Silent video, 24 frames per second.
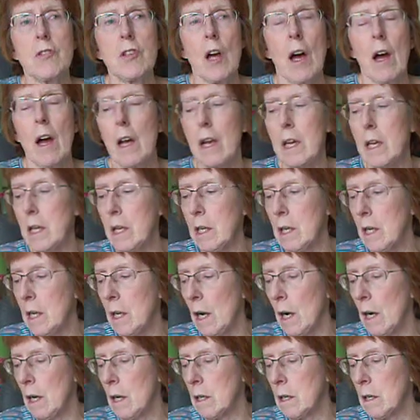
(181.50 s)
take
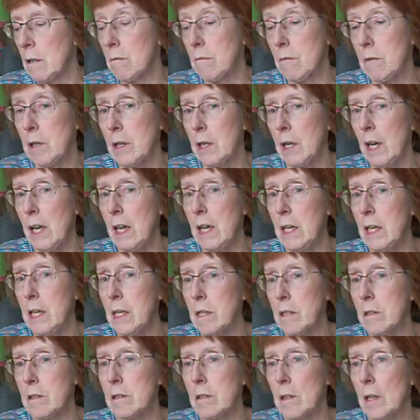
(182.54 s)

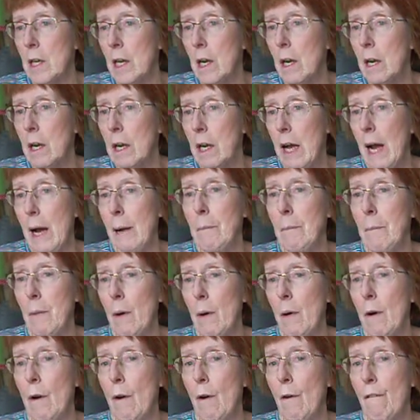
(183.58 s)
keys,
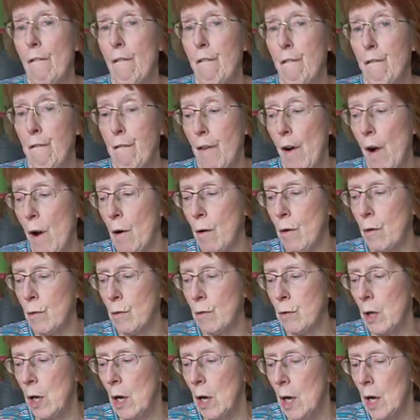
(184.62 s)
camera,
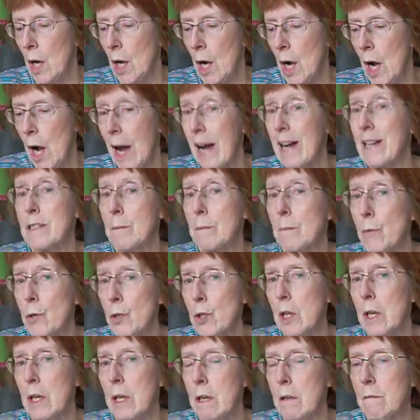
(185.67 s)
phone and
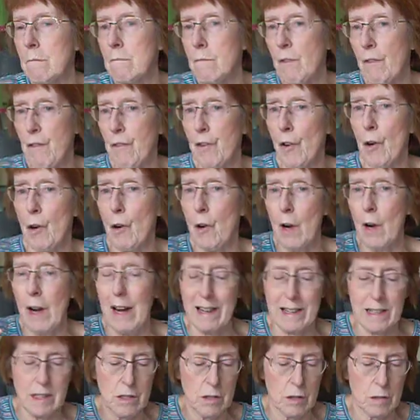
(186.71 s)
money, four
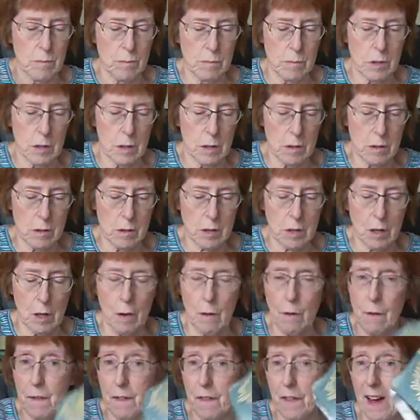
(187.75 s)
items.
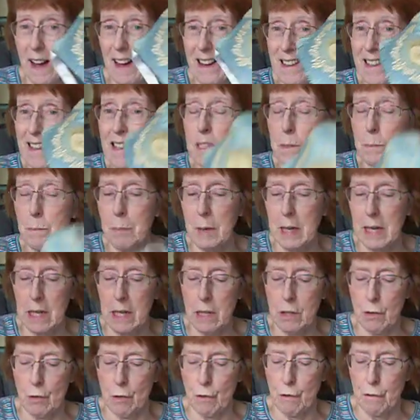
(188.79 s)
So that is big
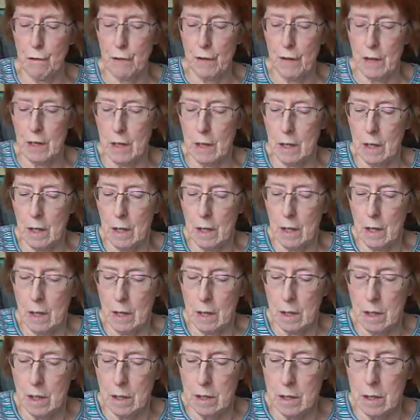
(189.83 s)
enough.
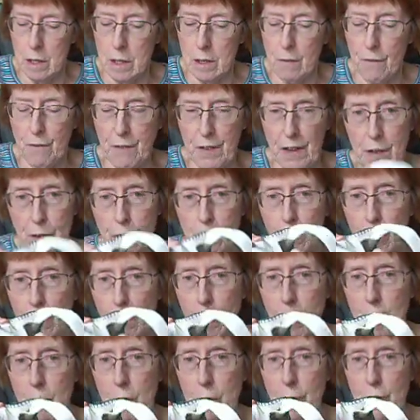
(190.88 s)

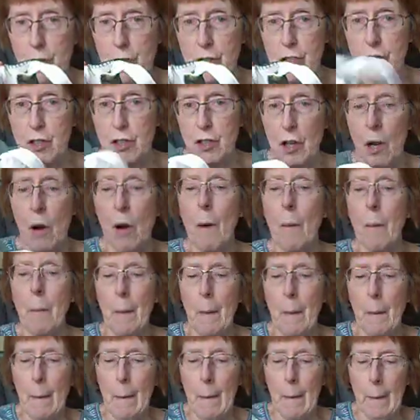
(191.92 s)
Velcro across the top
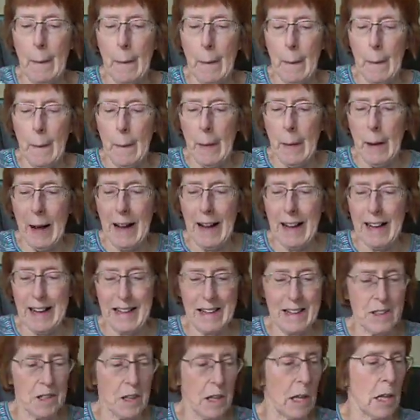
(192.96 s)

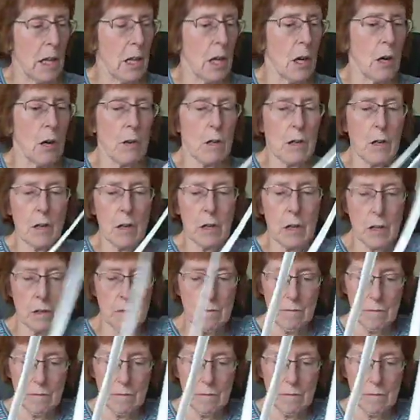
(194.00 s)
and a long